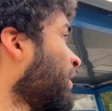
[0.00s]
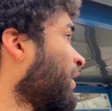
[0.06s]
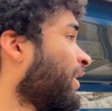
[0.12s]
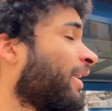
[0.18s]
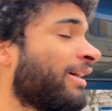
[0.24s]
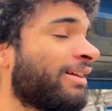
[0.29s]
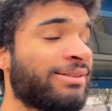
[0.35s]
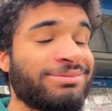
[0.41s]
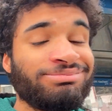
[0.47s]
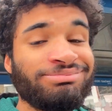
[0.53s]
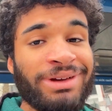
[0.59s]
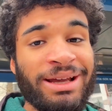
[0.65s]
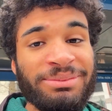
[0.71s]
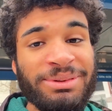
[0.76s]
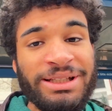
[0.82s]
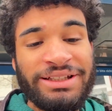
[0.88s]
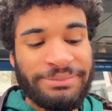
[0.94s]
And
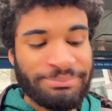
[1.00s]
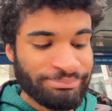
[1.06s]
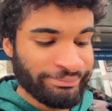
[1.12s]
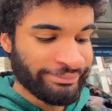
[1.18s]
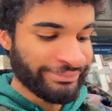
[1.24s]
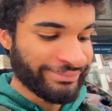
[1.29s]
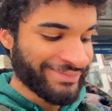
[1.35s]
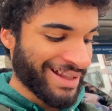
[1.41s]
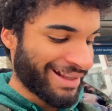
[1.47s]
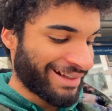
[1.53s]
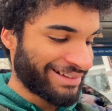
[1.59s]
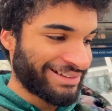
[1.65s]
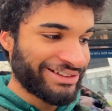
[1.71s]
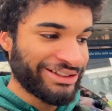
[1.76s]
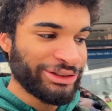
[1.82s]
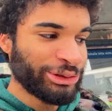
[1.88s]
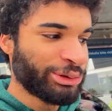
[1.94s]
maybe
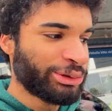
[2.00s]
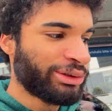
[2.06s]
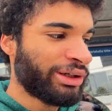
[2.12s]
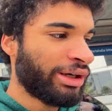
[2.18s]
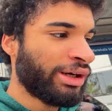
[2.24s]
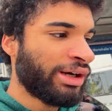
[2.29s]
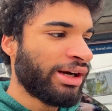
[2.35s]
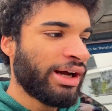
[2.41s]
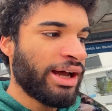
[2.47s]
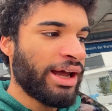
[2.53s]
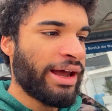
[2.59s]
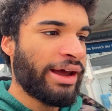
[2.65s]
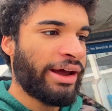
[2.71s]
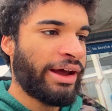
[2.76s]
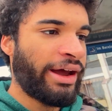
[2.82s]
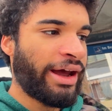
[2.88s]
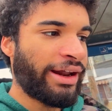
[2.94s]
see you
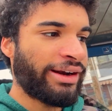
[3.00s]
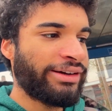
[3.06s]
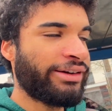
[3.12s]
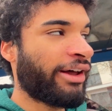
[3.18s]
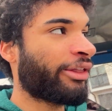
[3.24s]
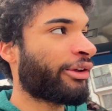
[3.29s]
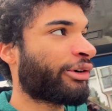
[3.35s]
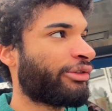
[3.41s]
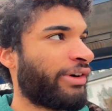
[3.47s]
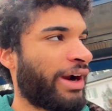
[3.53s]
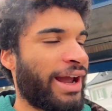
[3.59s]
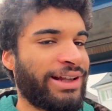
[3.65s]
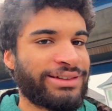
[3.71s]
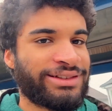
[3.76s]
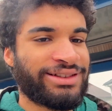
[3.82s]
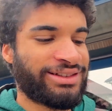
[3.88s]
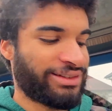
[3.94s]
at another
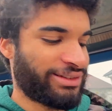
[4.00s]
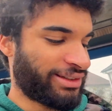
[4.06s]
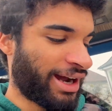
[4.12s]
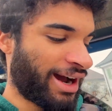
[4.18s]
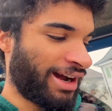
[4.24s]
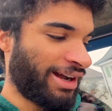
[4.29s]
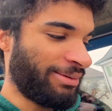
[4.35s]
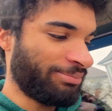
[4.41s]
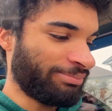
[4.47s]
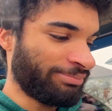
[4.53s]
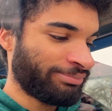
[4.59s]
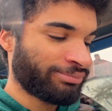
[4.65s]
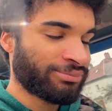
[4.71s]
rant time.